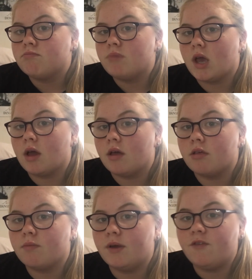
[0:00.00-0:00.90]

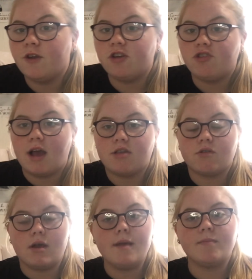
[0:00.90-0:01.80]
because we'd finished our
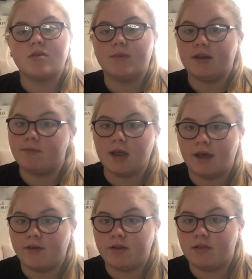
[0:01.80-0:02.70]
script, so we didn't
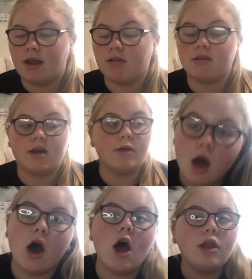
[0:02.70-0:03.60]
really have anything else to do.
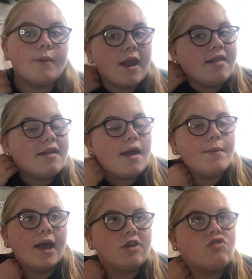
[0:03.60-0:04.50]
On the
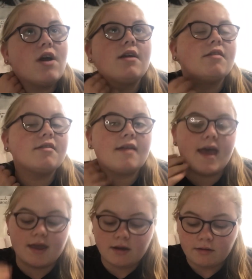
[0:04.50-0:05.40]
Wednesday, we had Dragon's
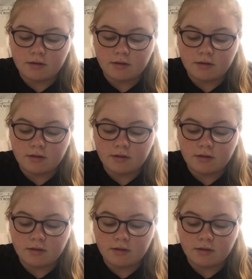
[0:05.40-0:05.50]
Den,